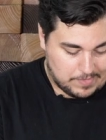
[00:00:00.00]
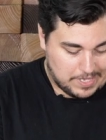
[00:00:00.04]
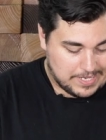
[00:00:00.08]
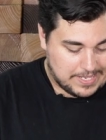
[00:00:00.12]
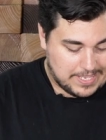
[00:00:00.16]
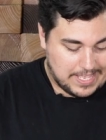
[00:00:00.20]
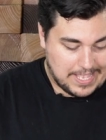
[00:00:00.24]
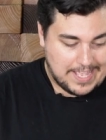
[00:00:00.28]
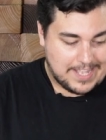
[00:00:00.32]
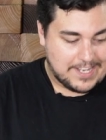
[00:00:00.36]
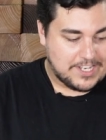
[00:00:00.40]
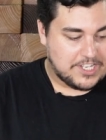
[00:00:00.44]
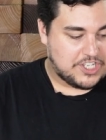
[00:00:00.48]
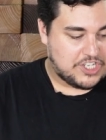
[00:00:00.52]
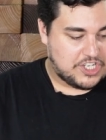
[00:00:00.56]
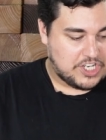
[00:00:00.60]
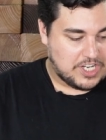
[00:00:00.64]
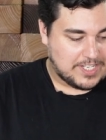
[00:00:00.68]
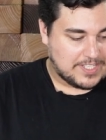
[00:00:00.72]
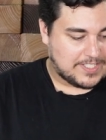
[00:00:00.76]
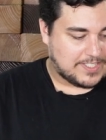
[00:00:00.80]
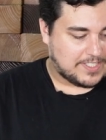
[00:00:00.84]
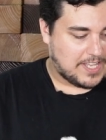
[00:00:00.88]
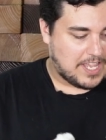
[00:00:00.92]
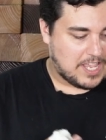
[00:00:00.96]
Again,
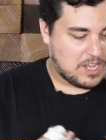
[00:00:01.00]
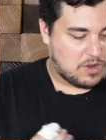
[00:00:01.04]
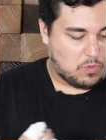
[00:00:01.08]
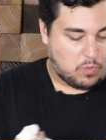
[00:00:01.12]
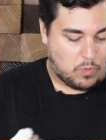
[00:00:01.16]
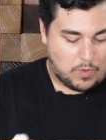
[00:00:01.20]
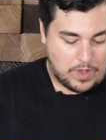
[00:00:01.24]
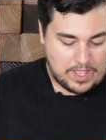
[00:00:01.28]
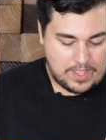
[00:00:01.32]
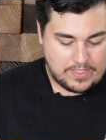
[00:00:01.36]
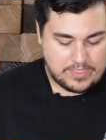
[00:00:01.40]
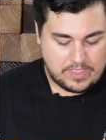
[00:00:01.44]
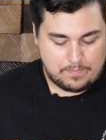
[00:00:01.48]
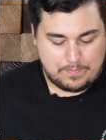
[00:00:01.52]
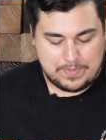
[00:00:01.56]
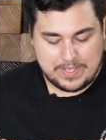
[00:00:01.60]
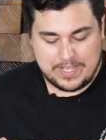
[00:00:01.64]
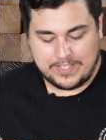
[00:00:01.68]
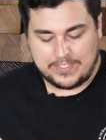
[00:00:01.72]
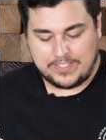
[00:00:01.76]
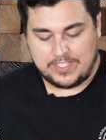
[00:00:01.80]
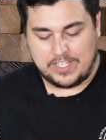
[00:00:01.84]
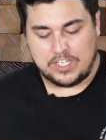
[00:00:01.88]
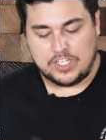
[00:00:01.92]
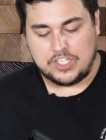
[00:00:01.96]
just like with the
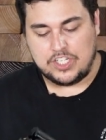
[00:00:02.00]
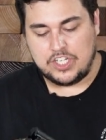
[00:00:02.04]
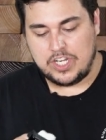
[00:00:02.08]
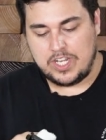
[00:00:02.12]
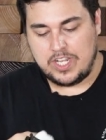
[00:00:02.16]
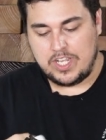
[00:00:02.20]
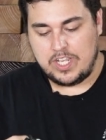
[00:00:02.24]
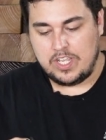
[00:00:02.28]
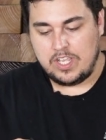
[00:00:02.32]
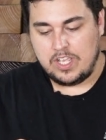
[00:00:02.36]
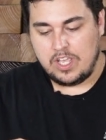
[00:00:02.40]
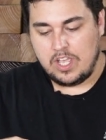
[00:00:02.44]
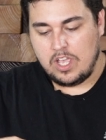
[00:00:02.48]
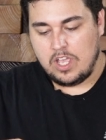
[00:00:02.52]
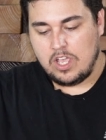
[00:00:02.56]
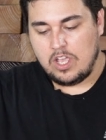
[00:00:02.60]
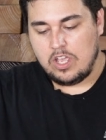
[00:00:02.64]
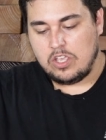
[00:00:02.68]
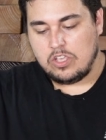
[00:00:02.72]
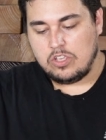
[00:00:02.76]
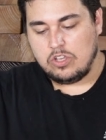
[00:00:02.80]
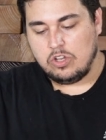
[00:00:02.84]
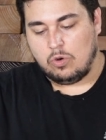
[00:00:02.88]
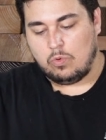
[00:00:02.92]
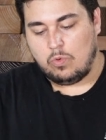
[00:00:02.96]
BCG,
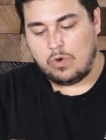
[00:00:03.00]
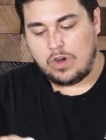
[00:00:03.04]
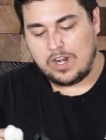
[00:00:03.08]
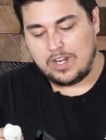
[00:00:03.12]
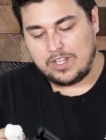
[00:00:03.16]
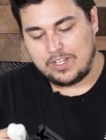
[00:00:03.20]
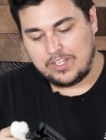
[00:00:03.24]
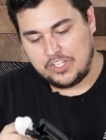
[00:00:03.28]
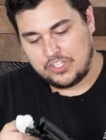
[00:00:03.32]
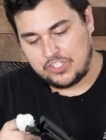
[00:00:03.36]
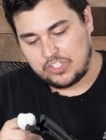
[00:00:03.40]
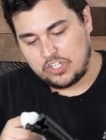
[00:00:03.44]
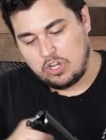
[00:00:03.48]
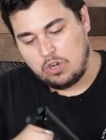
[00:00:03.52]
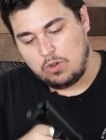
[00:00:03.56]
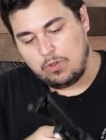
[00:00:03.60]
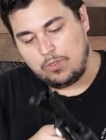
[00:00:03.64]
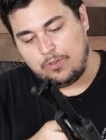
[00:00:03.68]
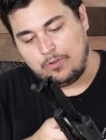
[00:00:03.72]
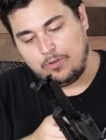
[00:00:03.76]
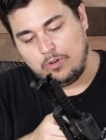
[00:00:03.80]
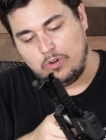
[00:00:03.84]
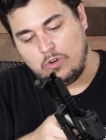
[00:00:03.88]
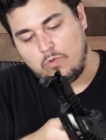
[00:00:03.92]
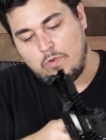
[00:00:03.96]
you'll wanna just go
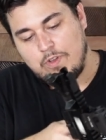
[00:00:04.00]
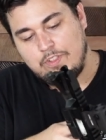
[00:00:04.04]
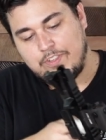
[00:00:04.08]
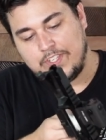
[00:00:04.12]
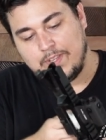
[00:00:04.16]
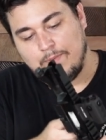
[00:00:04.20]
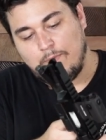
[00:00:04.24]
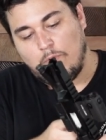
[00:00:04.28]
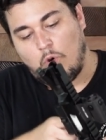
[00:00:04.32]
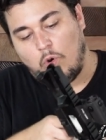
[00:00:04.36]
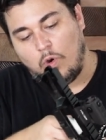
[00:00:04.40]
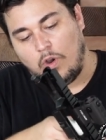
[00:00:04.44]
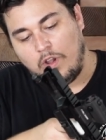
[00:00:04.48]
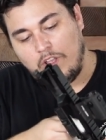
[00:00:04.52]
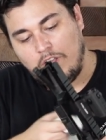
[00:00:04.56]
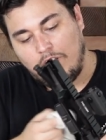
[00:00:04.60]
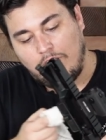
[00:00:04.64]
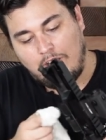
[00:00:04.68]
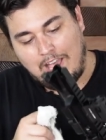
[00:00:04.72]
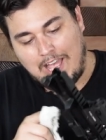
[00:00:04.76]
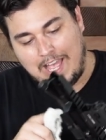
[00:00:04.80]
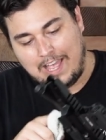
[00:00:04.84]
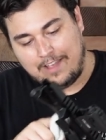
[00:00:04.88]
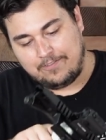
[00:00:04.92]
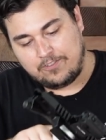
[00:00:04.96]
through with some oil
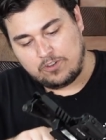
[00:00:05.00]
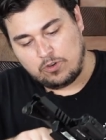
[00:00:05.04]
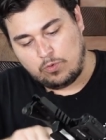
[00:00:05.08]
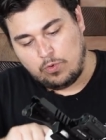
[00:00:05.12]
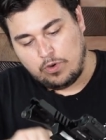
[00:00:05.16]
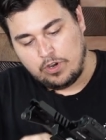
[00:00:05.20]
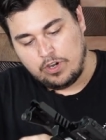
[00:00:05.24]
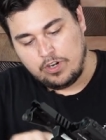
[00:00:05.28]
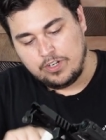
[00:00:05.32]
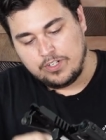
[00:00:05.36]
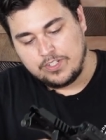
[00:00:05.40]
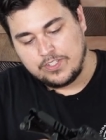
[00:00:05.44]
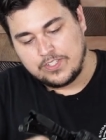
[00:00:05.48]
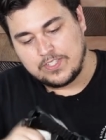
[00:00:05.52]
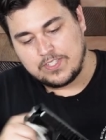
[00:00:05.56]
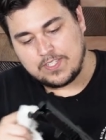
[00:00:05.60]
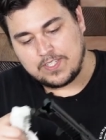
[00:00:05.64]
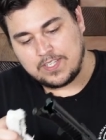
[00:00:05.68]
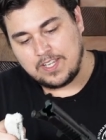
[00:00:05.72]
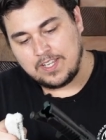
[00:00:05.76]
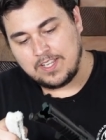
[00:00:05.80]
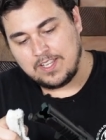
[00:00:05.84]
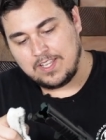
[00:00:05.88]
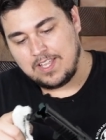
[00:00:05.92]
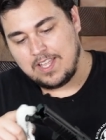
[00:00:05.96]

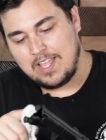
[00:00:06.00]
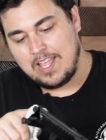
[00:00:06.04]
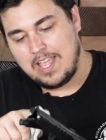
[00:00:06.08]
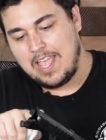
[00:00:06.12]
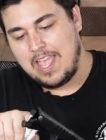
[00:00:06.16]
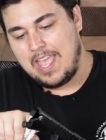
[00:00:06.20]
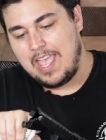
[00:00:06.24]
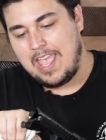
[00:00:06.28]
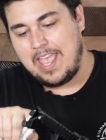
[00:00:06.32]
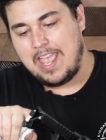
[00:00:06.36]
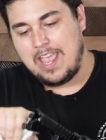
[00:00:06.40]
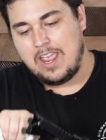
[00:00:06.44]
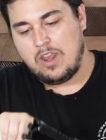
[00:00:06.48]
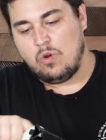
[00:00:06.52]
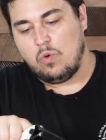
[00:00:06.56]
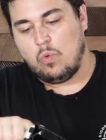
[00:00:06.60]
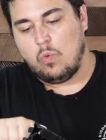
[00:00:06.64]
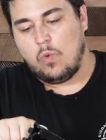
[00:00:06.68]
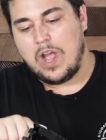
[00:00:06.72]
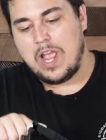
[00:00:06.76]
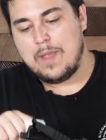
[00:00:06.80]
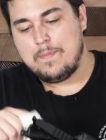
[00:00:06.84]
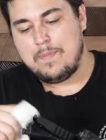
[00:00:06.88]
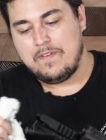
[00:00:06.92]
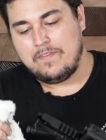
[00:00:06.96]
afterwards and
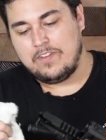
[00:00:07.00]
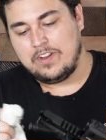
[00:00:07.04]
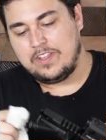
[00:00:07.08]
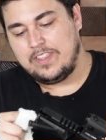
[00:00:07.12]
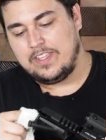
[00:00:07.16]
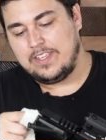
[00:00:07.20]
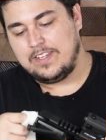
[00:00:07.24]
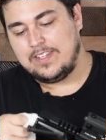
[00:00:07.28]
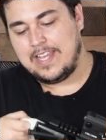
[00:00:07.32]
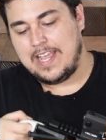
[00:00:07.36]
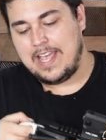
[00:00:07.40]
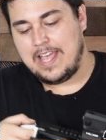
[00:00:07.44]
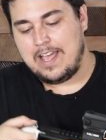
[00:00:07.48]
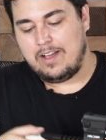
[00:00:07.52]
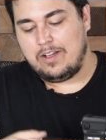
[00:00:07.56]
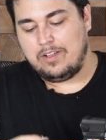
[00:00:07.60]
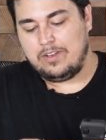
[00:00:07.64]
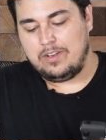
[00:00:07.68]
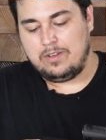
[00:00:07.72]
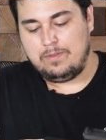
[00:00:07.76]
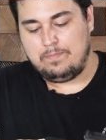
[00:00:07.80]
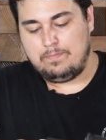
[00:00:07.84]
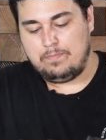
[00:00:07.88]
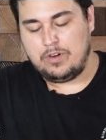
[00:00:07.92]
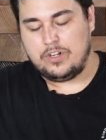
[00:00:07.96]
wipe everything
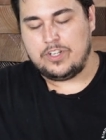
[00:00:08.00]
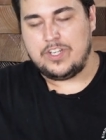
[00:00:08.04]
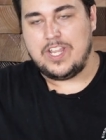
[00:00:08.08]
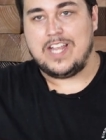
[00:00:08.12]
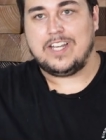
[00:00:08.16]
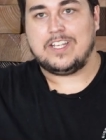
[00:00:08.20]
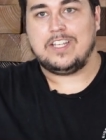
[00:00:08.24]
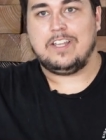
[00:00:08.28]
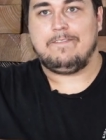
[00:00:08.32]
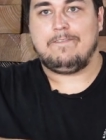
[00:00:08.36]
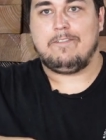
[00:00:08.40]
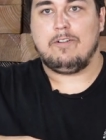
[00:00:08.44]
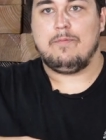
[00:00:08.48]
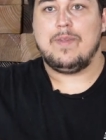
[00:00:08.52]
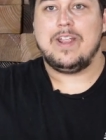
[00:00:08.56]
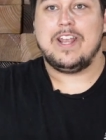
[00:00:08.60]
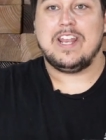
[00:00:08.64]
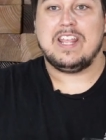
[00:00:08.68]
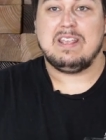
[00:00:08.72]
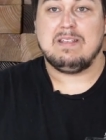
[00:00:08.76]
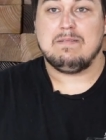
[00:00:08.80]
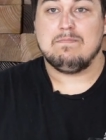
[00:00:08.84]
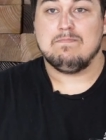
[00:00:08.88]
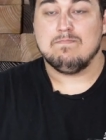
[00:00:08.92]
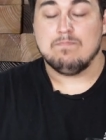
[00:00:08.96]
down, protect it from
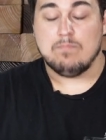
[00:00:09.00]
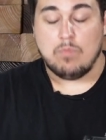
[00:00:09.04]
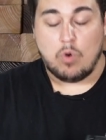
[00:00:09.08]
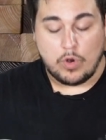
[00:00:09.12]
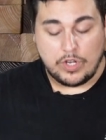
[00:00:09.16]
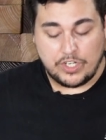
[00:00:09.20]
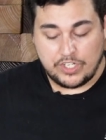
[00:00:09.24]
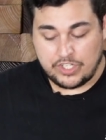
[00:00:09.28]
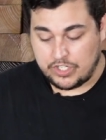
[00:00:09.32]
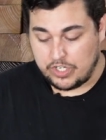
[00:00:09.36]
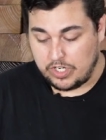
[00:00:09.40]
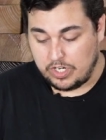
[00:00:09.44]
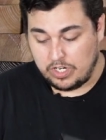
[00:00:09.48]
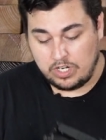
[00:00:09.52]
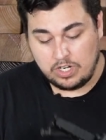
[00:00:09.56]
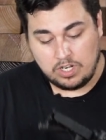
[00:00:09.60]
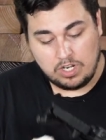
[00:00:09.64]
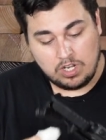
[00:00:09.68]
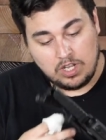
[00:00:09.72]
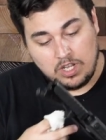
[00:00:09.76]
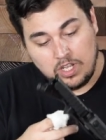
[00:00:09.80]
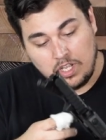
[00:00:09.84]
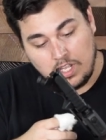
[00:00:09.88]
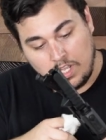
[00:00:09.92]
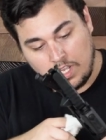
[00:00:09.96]
any moisture,
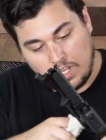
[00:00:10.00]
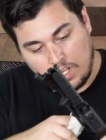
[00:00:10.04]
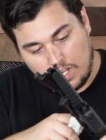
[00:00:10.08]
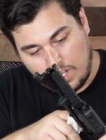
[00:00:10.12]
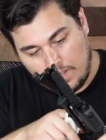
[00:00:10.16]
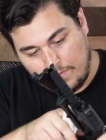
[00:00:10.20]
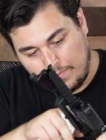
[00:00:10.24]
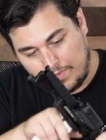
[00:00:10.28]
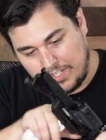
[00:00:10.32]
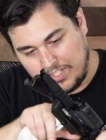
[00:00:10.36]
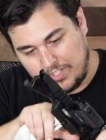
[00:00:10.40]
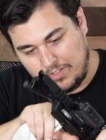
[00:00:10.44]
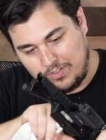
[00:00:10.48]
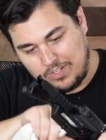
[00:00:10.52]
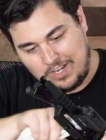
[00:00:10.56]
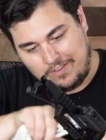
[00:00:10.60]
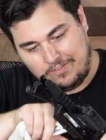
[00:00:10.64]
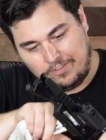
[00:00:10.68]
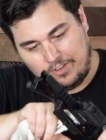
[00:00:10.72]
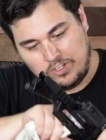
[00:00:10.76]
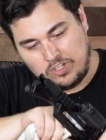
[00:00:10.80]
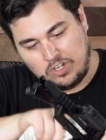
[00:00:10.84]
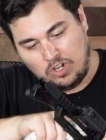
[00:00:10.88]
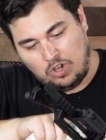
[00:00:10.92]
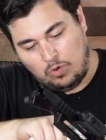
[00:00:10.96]
because um, you
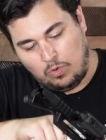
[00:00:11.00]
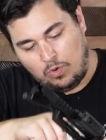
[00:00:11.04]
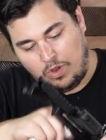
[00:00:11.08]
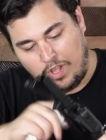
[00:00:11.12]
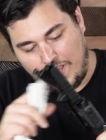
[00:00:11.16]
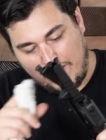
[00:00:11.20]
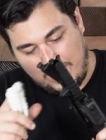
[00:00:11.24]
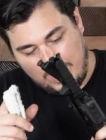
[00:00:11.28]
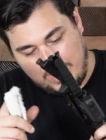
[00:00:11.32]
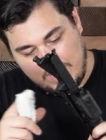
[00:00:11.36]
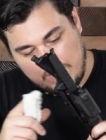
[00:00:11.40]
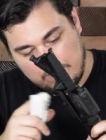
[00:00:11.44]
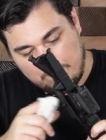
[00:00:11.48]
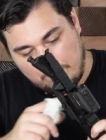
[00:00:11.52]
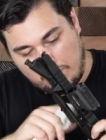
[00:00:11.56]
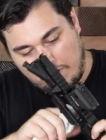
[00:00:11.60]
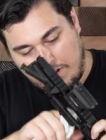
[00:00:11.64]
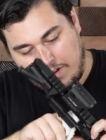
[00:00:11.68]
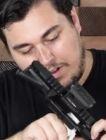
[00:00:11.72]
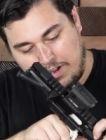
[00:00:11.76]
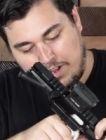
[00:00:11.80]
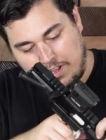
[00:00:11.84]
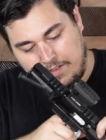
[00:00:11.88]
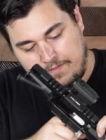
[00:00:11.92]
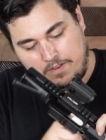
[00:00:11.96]
definitely don't want any
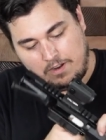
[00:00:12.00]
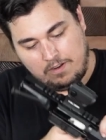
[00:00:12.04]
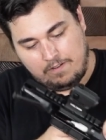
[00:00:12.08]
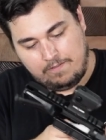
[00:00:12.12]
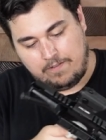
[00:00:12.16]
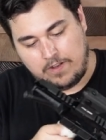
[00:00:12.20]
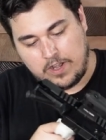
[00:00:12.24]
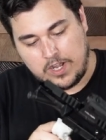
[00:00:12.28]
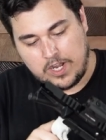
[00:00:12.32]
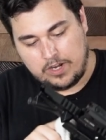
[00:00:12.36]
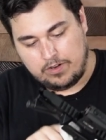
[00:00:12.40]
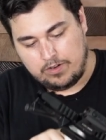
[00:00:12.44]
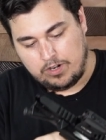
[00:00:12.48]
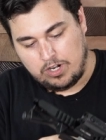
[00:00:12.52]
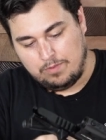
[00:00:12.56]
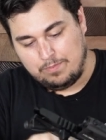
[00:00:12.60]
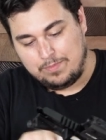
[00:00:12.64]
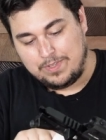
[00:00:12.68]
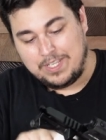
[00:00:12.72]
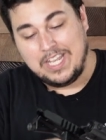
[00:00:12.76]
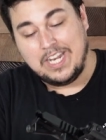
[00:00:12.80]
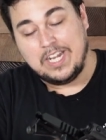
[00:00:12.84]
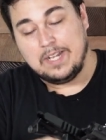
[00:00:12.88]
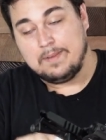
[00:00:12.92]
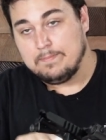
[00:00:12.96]
part of your firearm
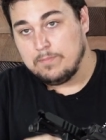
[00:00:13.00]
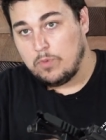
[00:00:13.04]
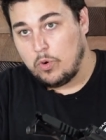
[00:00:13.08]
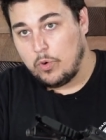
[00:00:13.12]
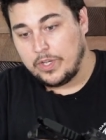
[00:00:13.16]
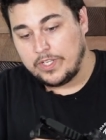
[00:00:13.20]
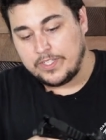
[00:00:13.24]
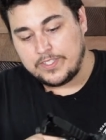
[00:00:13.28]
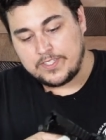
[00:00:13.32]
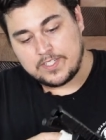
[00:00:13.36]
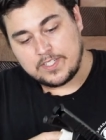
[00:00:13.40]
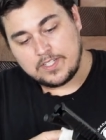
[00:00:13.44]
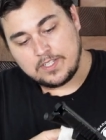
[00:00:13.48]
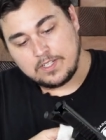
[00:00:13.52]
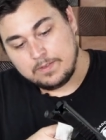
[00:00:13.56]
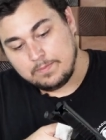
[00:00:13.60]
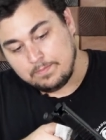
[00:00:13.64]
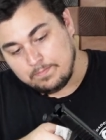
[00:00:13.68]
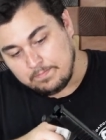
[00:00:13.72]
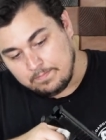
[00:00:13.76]
getting moist.